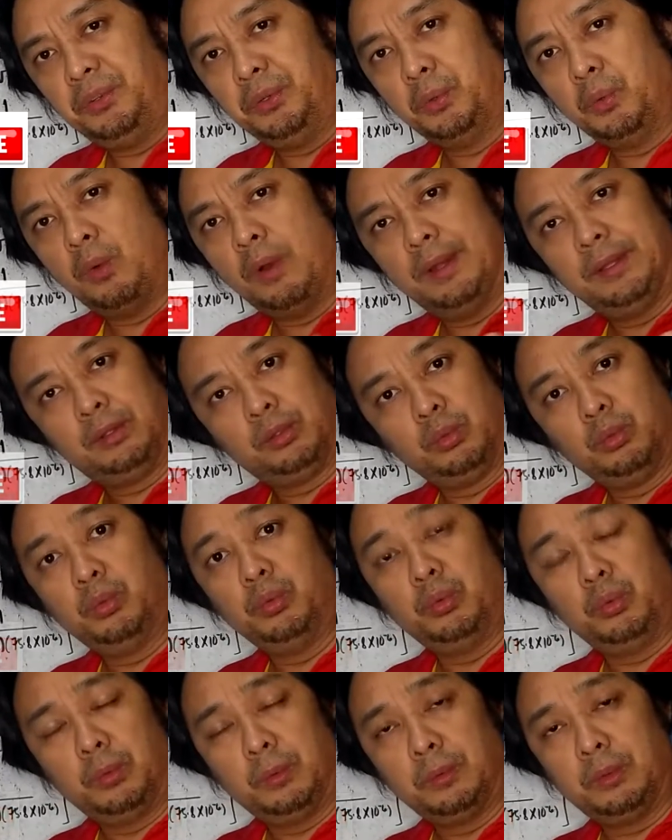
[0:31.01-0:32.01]
you want
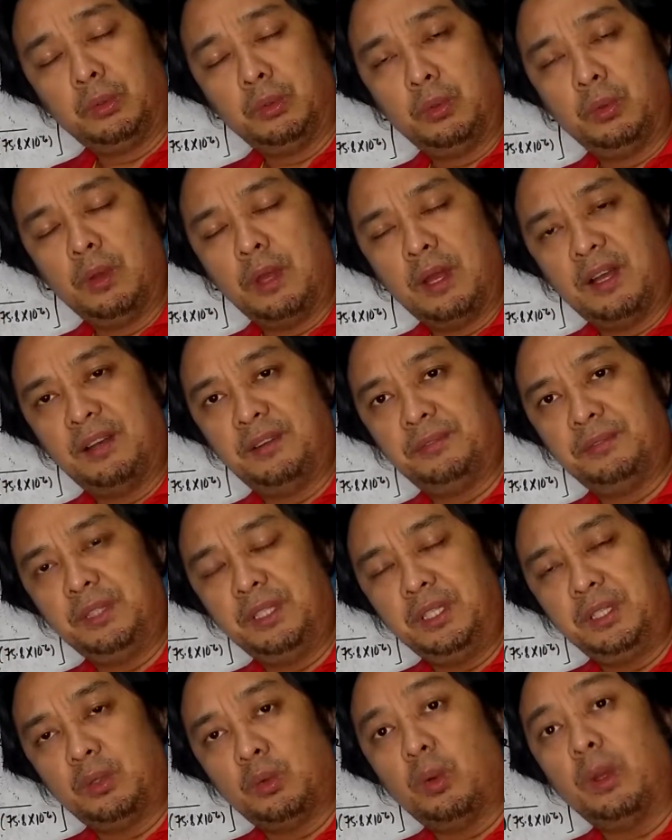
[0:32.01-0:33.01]
to to have
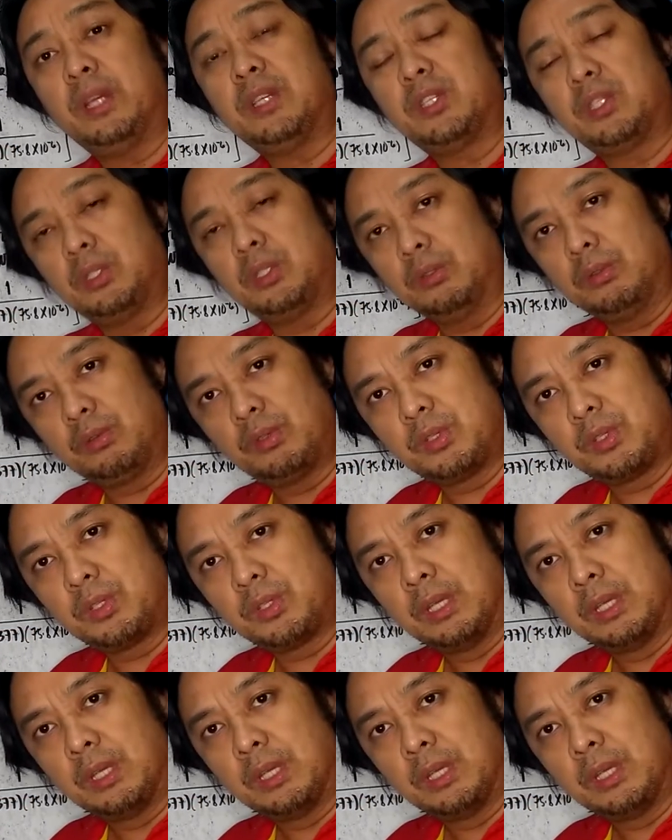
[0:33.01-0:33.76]
the questions